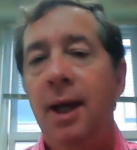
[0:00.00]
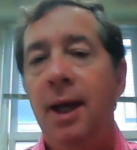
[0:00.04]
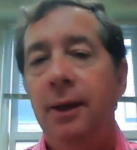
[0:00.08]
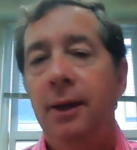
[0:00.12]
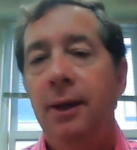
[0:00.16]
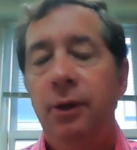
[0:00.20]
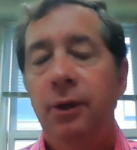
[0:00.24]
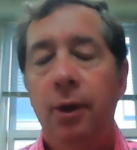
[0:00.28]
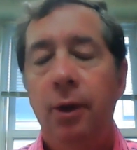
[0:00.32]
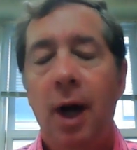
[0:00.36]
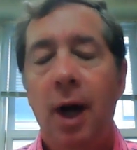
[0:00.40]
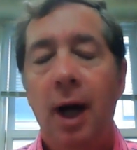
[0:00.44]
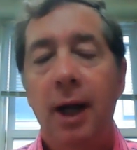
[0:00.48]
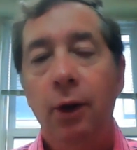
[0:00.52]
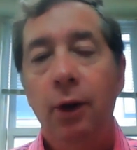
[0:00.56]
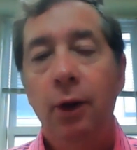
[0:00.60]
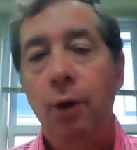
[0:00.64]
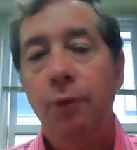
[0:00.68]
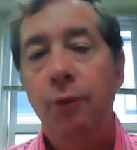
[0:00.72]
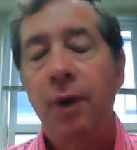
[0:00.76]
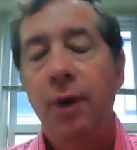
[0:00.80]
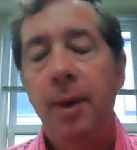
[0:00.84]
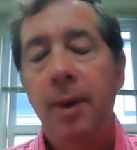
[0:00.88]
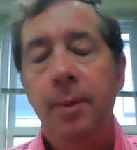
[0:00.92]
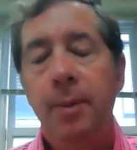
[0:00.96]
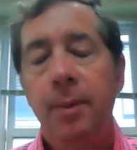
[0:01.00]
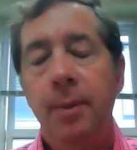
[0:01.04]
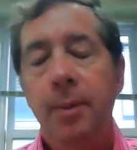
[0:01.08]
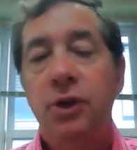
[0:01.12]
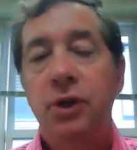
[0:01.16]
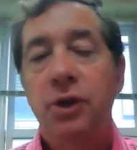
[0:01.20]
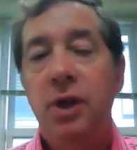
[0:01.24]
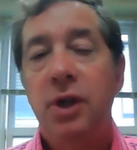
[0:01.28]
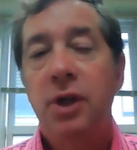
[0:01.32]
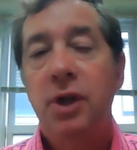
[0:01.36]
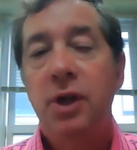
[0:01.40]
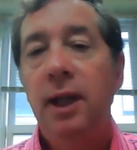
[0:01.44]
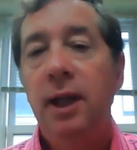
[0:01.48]
So I don't know if I'm
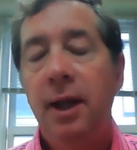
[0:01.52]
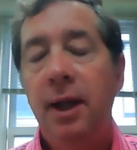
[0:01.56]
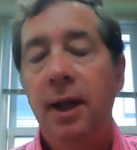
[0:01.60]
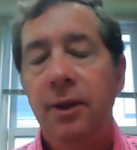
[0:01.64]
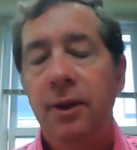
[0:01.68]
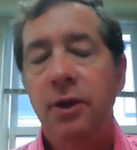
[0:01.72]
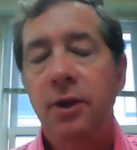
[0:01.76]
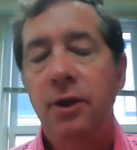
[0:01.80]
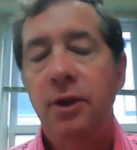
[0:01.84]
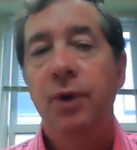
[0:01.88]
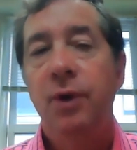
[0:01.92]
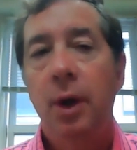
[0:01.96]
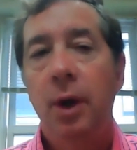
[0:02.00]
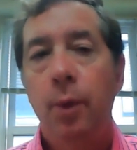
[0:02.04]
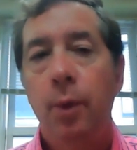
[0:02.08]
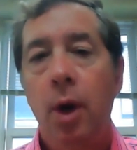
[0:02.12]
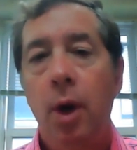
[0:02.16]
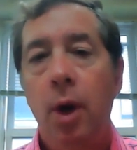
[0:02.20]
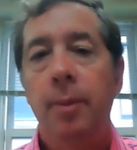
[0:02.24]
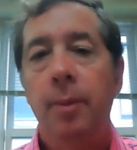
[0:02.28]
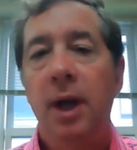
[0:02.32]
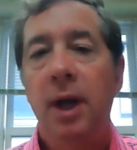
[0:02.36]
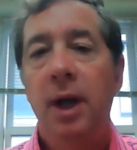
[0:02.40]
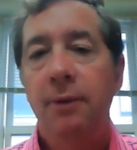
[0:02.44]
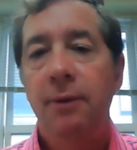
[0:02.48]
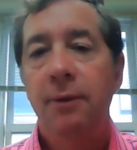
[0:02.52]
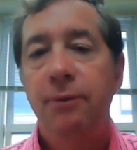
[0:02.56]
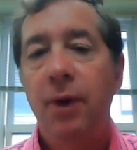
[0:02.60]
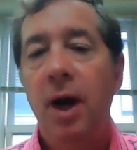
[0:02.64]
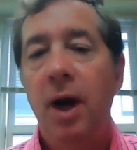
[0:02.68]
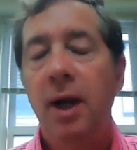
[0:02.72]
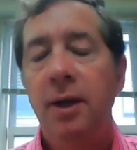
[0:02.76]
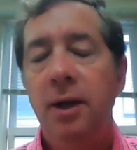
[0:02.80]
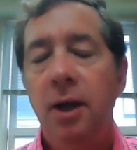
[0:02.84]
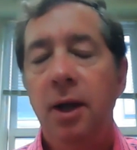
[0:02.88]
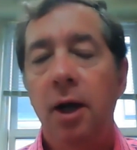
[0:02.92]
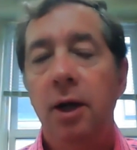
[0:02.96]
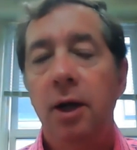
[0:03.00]
articulating this very well, but I
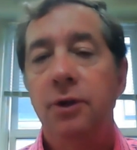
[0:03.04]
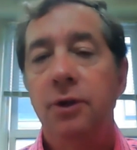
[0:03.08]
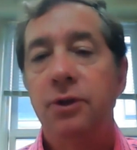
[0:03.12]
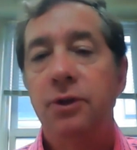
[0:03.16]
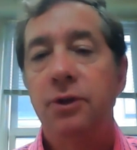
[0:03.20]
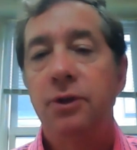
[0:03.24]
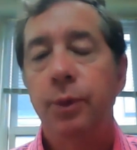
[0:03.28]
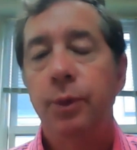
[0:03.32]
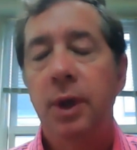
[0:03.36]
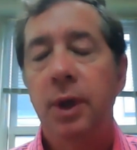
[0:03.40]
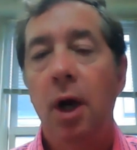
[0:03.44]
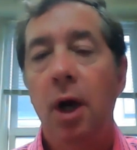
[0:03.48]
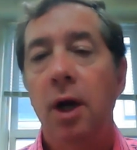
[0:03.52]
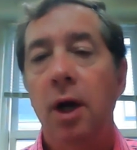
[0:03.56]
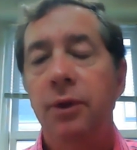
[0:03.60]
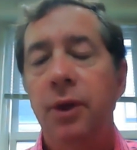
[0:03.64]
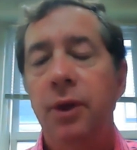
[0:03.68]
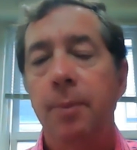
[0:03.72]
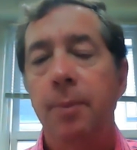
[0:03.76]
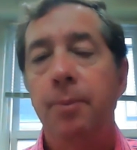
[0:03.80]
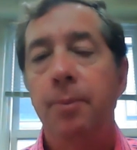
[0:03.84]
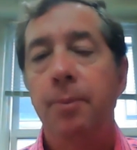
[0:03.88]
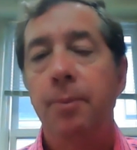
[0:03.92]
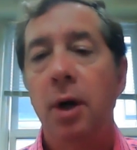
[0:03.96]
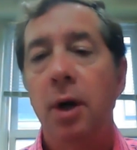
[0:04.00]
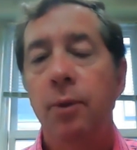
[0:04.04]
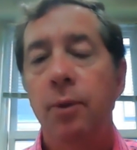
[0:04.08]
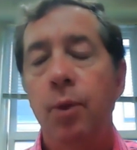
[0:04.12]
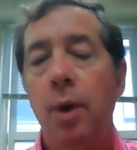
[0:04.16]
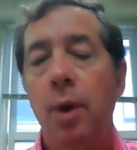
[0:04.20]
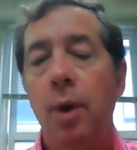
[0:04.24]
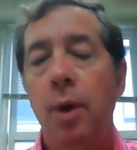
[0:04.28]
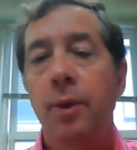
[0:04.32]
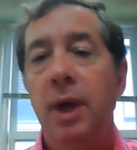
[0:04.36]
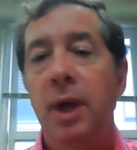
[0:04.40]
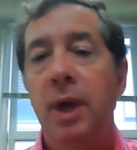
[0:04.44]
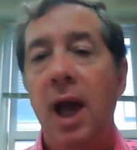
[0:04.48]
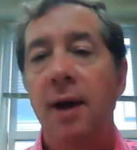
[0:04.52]
find that part of
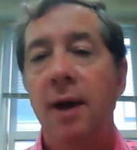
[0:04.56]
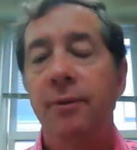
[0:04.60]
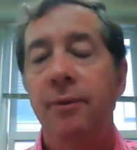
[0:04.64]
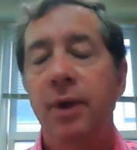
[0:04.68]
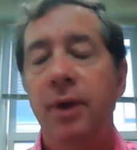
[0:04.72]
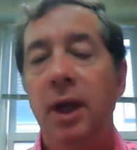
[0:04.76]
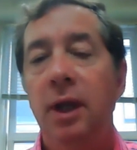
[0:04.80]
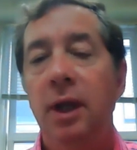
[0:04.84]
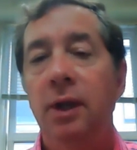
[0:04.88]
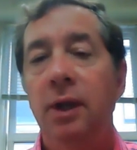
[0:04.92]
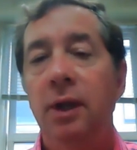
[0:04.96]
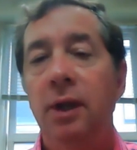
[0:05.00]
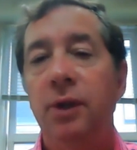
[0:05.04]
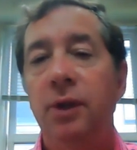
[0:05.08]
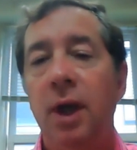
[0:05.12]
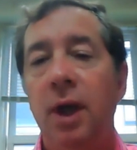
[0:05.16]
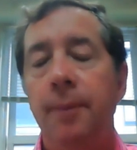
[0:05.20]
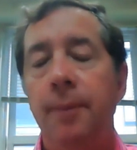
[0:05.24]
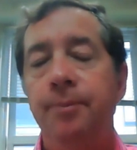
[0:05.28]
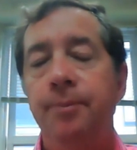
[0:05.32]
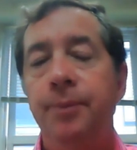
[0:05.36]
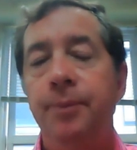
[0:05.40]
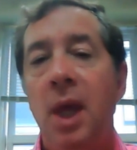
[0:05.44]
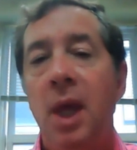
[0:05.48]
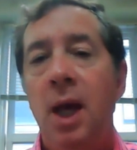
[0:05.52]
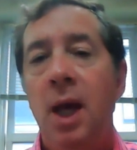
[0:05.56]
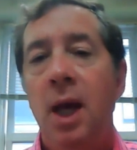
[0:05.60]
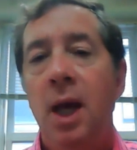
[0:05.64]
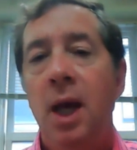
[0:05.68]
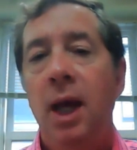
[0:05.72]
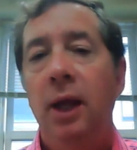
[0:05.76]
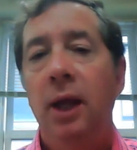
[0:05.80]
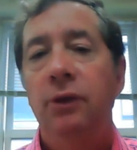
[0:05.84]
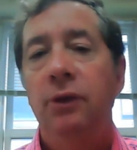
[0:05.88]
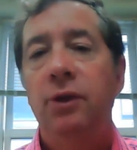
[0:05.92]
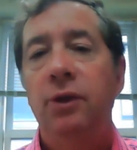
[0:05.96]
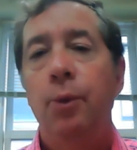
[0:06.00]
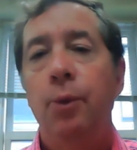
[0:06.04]
what we have is
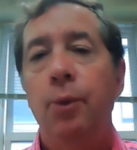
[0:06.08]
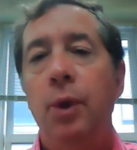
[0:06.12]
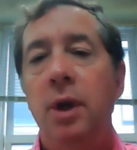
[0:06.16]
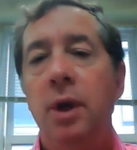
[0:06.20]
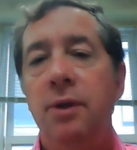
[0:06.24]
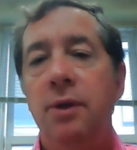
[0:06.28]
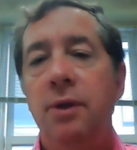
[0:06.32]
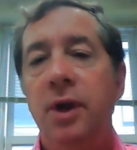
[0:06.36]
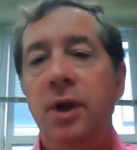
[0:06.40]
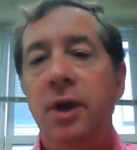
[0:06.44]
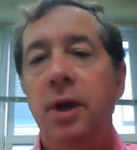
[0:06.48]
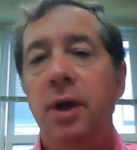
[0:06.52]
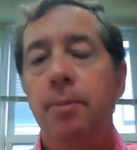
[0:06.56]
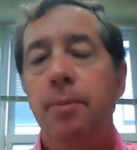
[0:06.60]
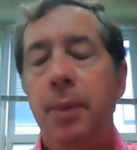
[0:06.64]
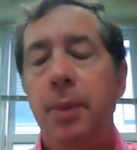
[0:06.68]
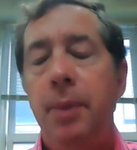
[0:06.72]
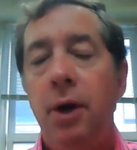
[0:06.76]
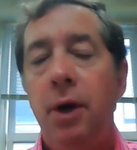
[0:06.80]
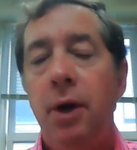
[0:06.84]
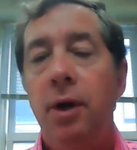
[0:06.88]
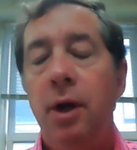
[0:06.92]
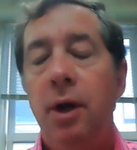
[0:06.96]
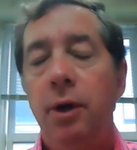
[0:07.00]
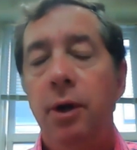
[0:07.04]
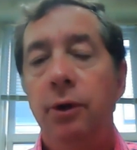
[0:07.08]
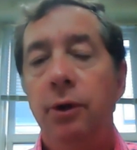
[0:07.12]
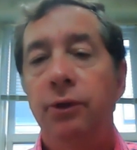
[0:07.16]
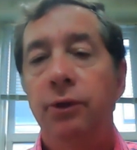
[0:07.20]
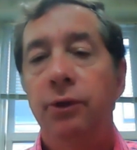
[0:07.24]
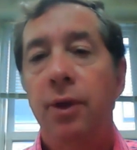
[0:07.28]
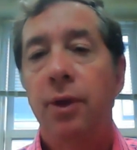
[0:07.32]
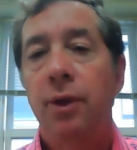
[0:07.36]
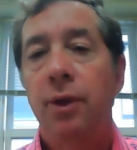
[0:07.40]
that one of the very barriers